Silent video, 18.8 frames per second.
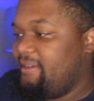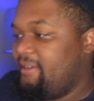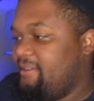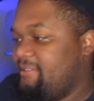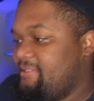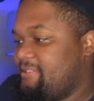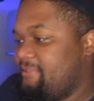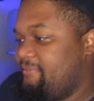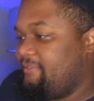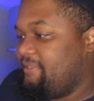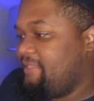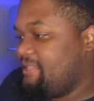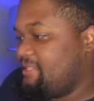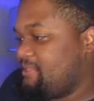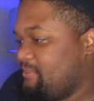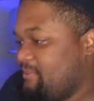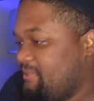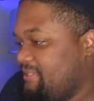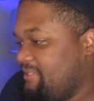so for this
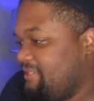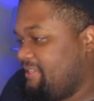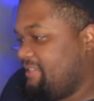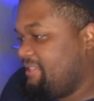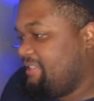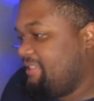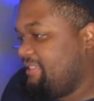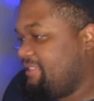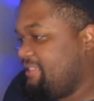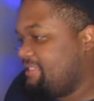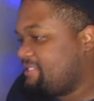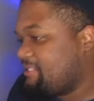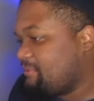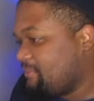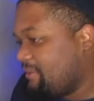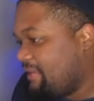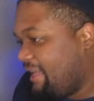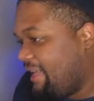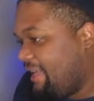one, this is
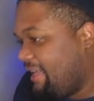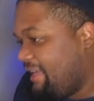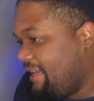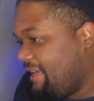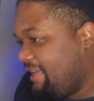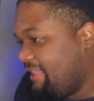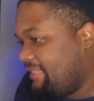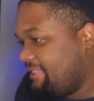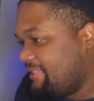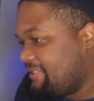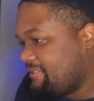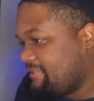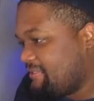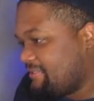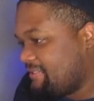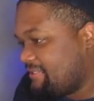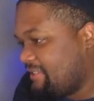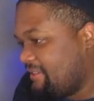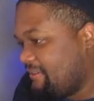what I had. This
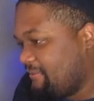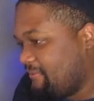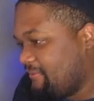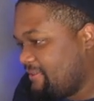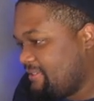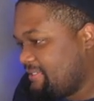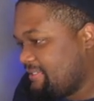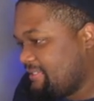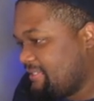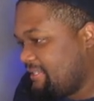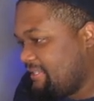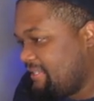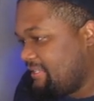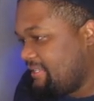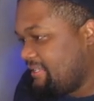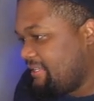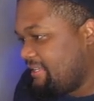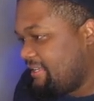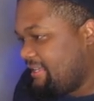is
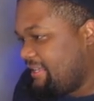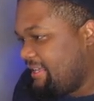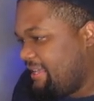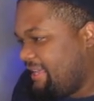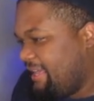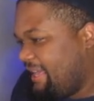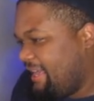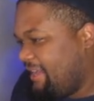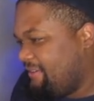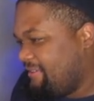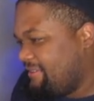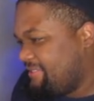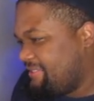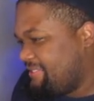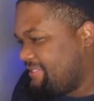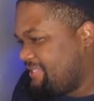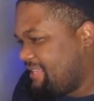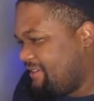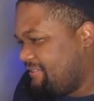originally how it
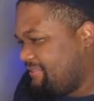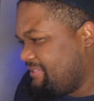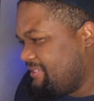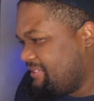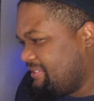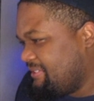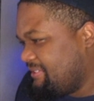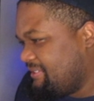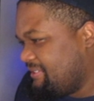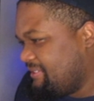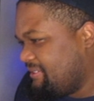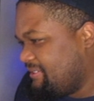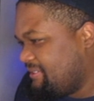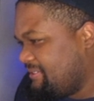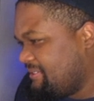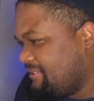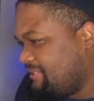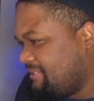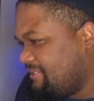sounded
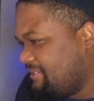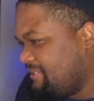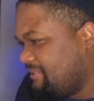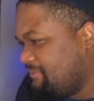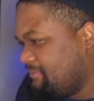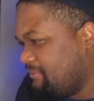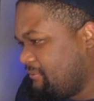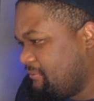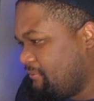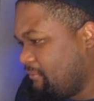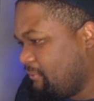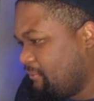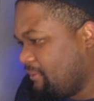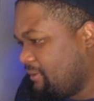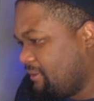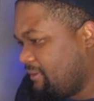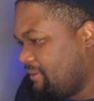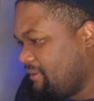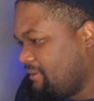
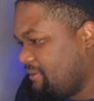before.